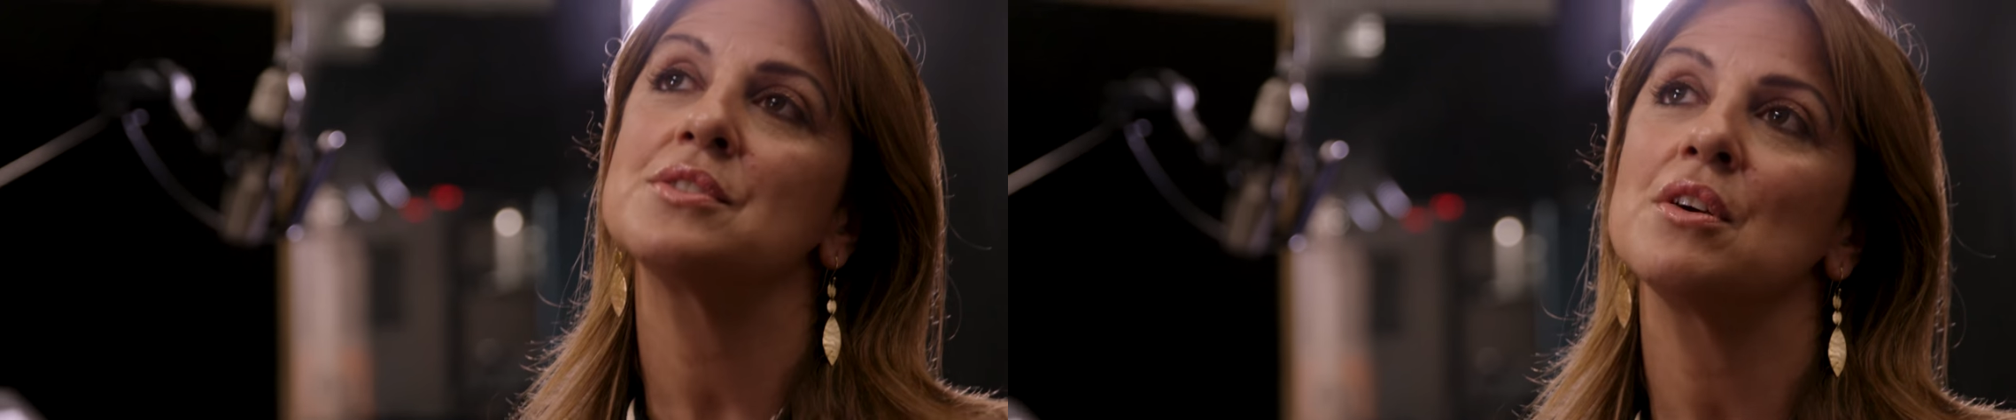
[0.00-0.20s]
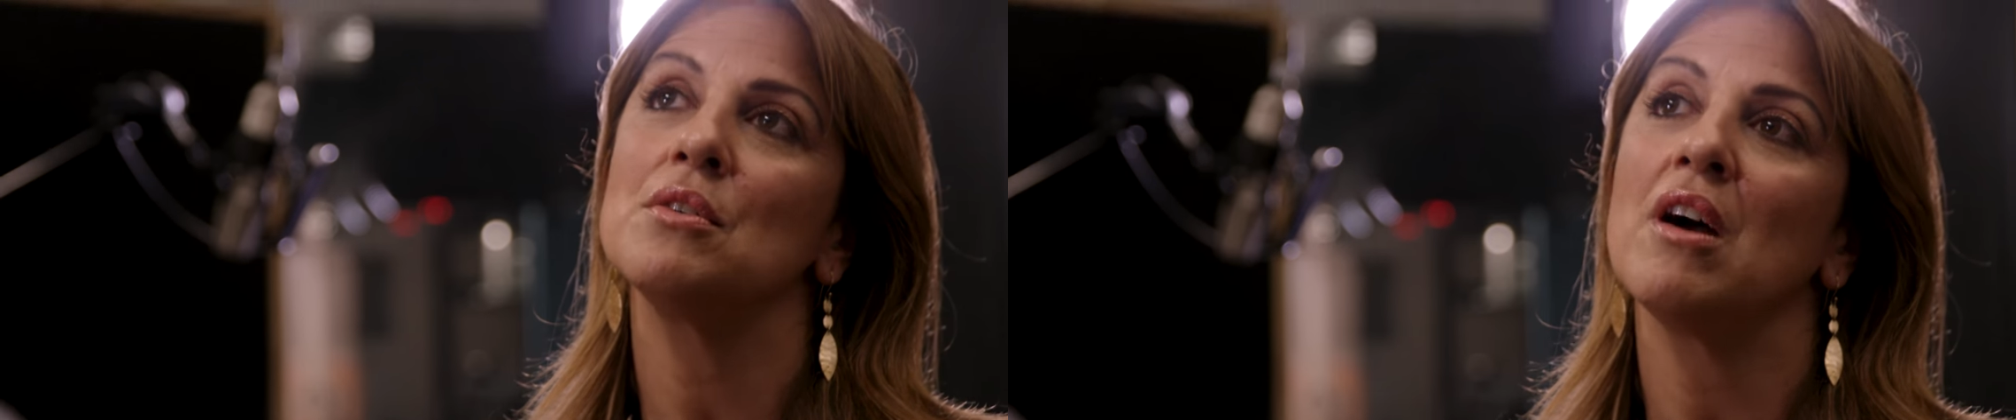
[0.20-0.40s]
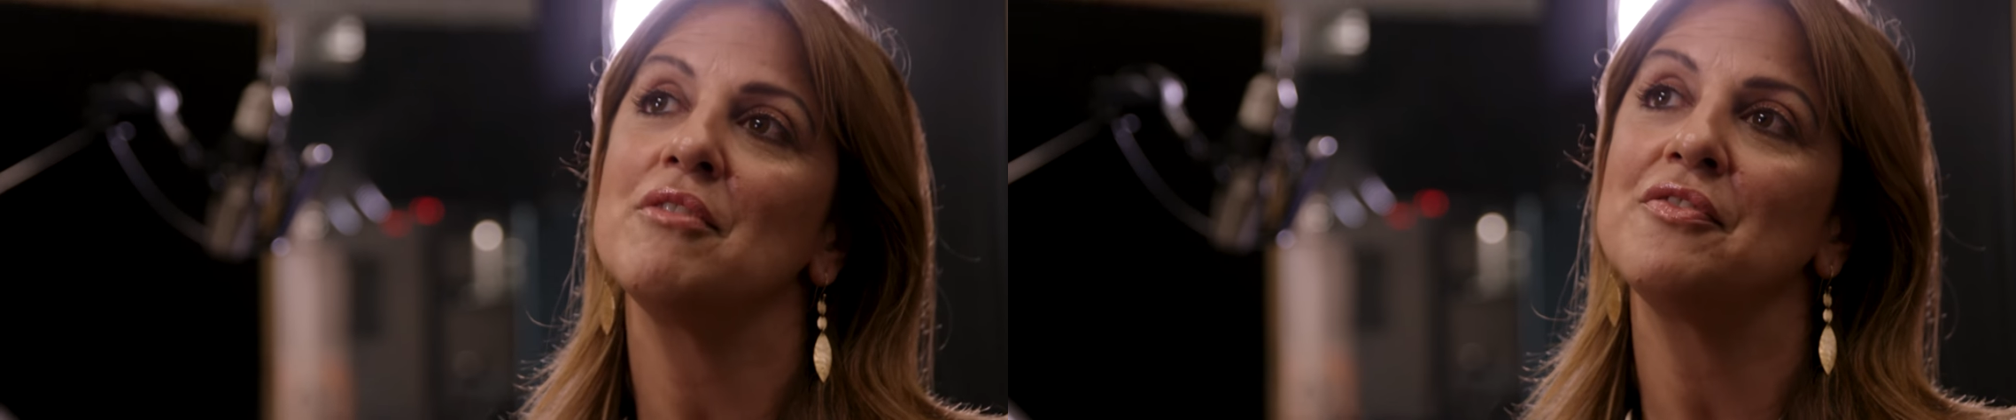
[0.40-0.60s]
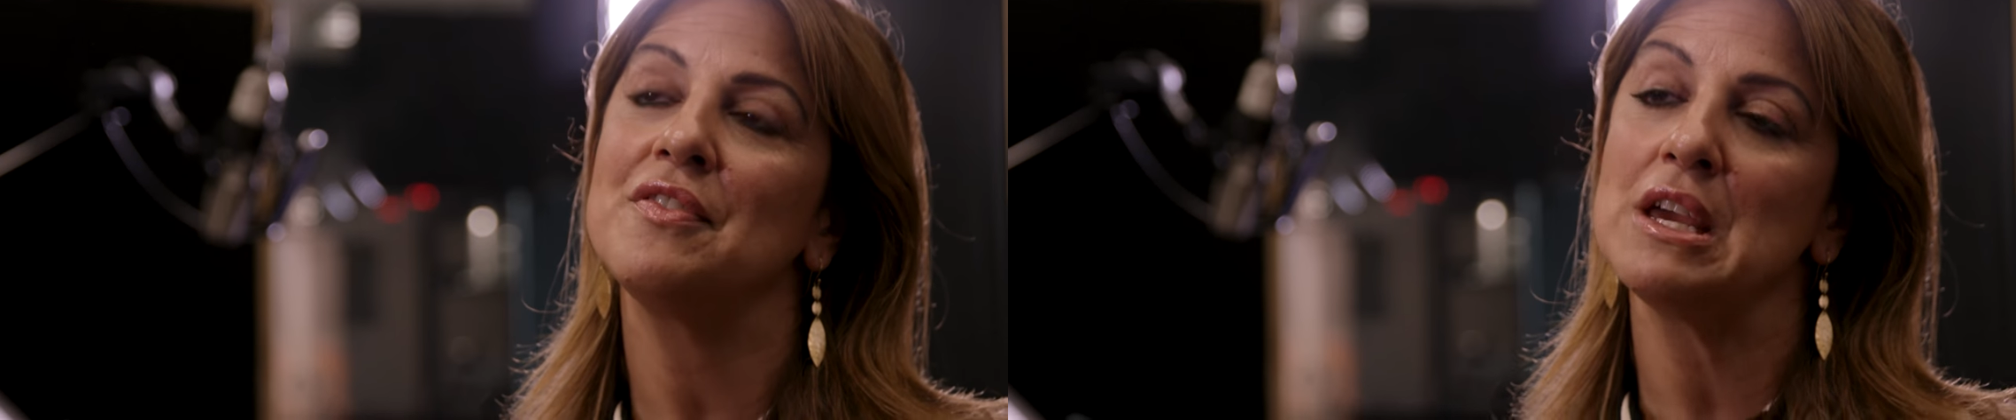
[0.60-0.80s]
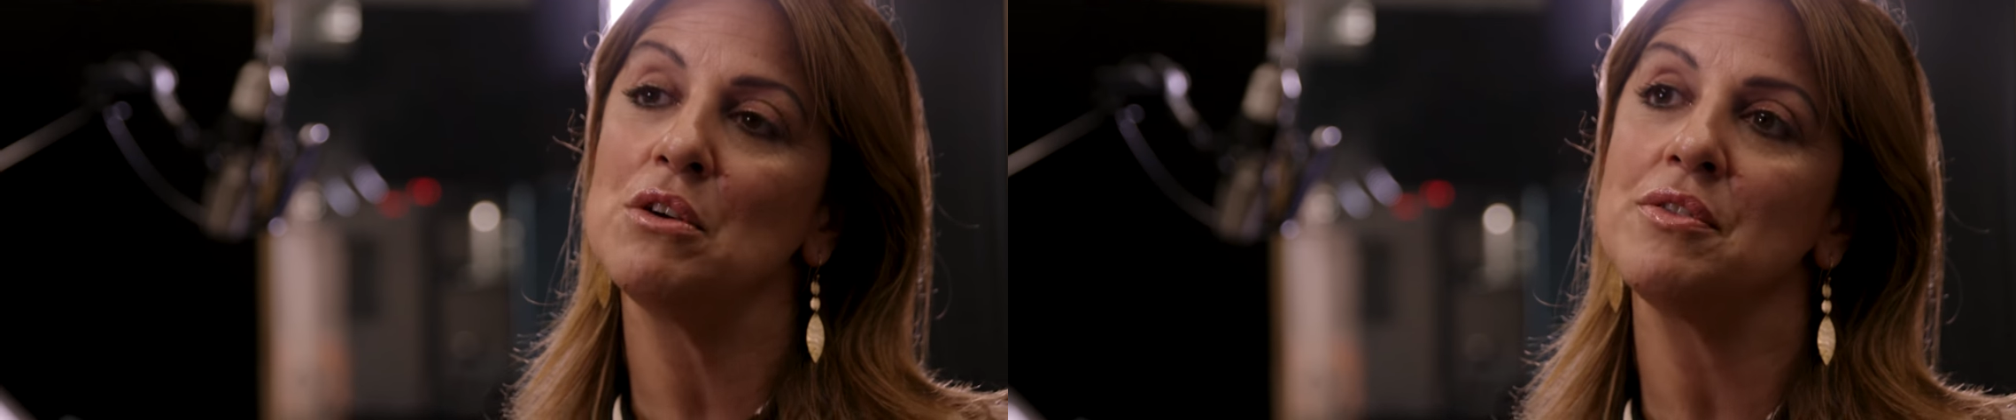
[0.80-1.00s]
So I
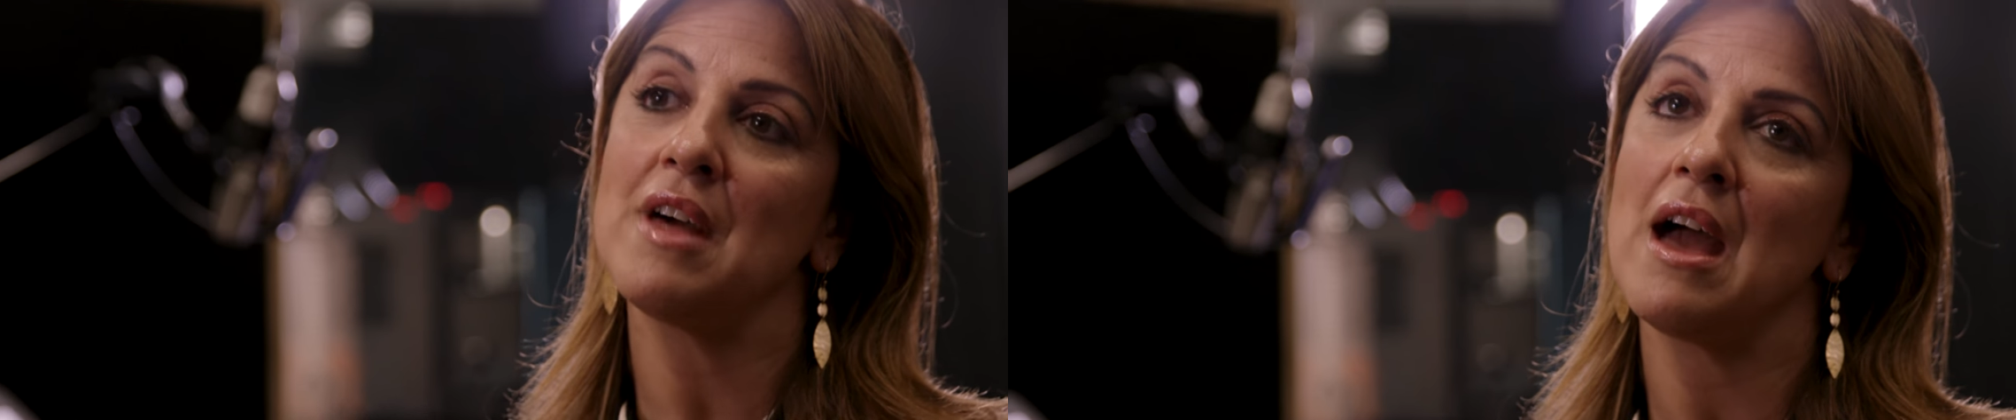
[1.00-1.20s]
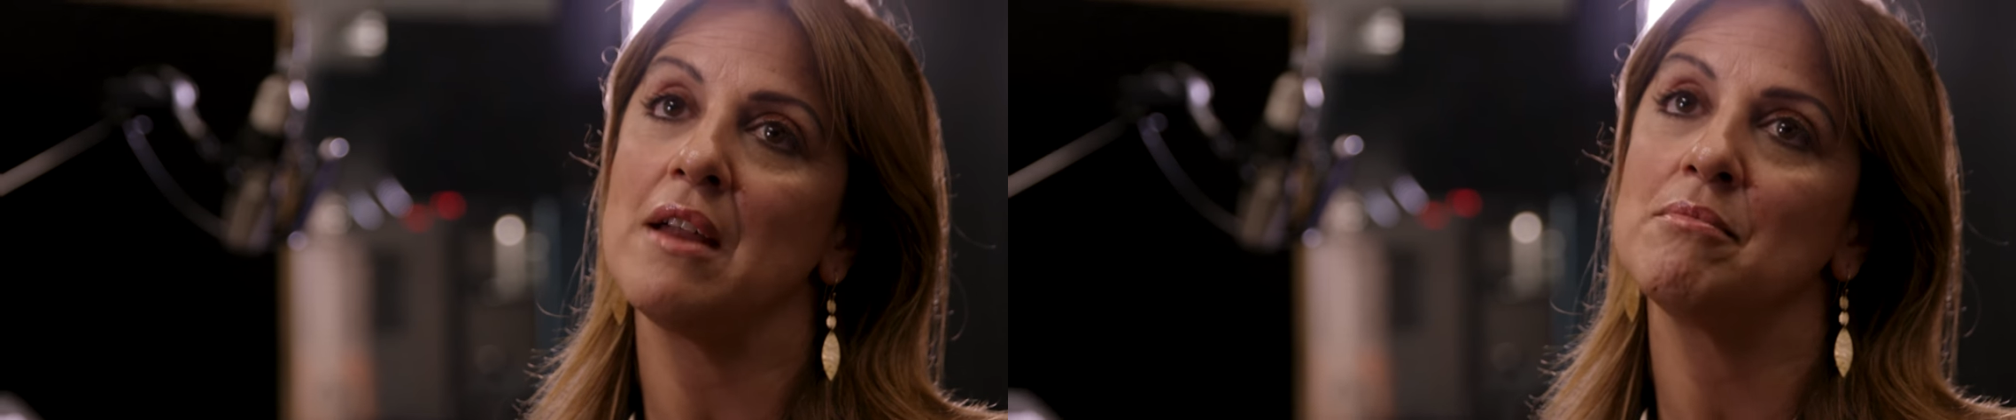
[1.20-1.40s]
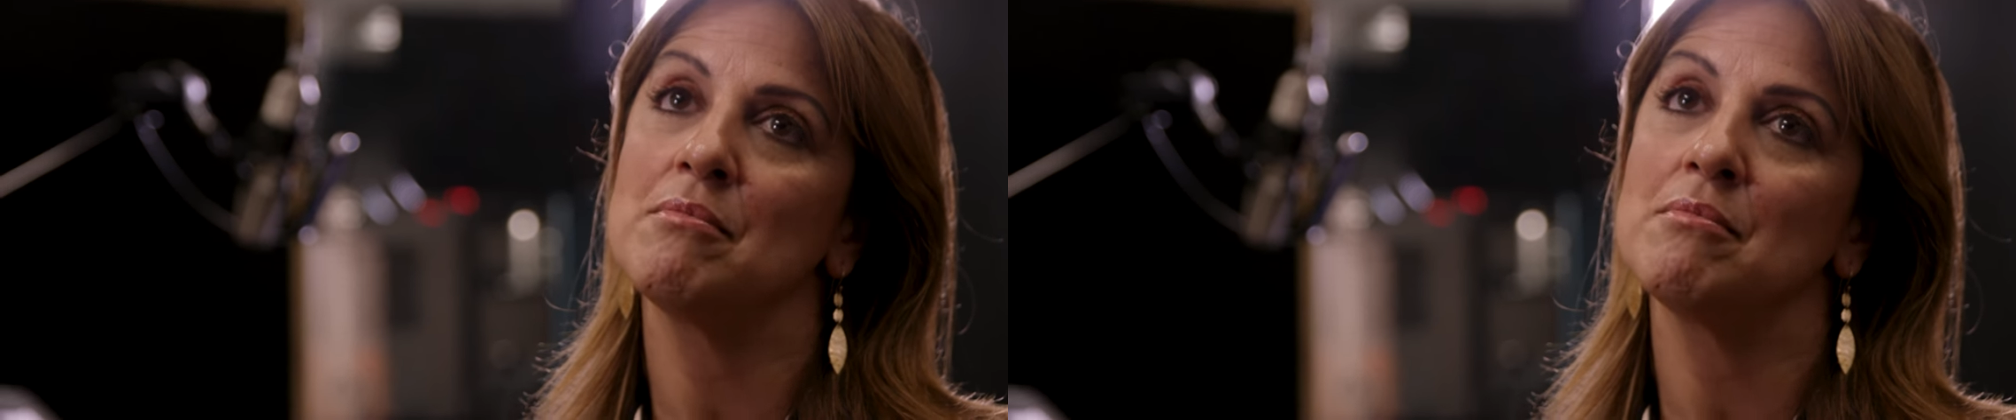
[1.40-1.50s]
feel that